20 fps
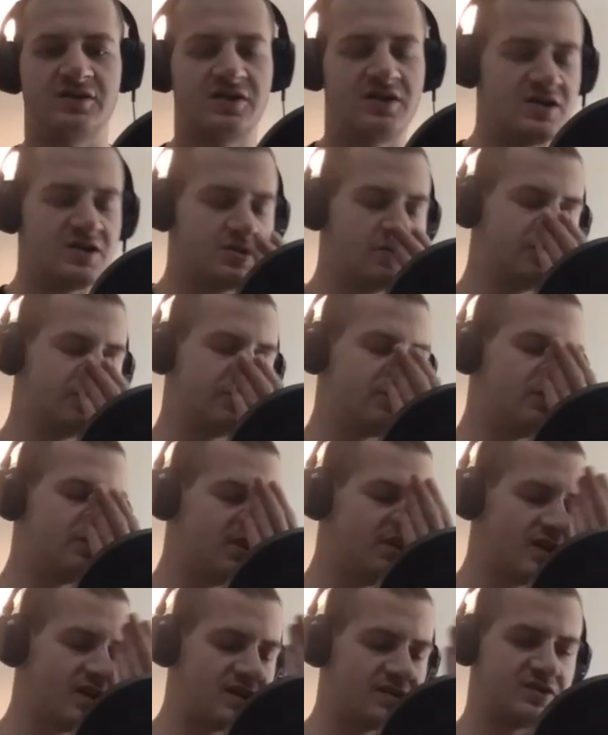He used to
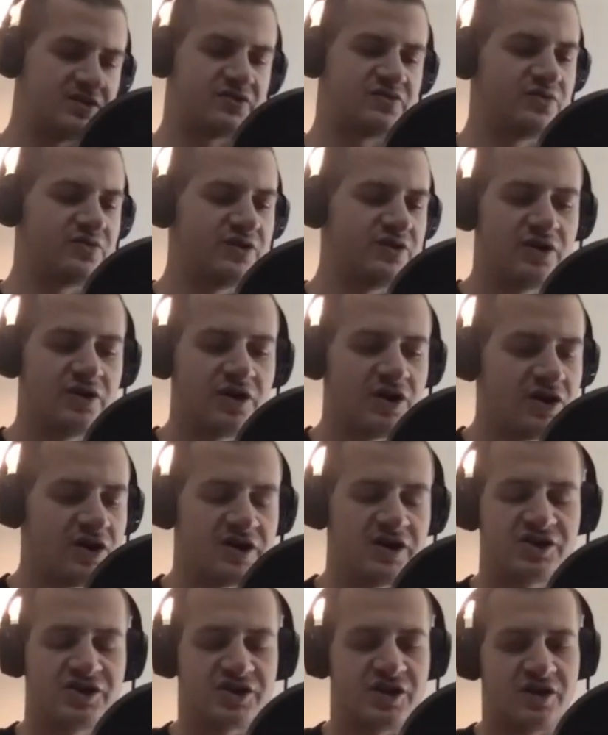be like this real
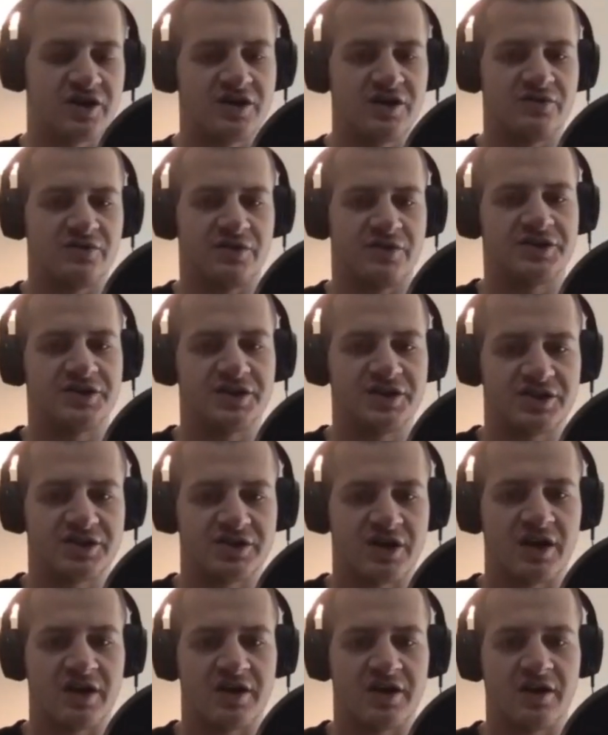herky-jerky, rigid
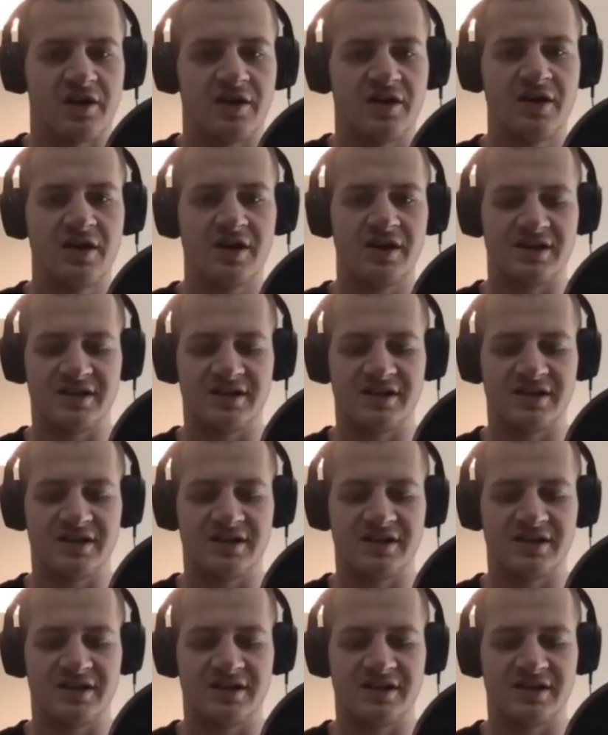striker.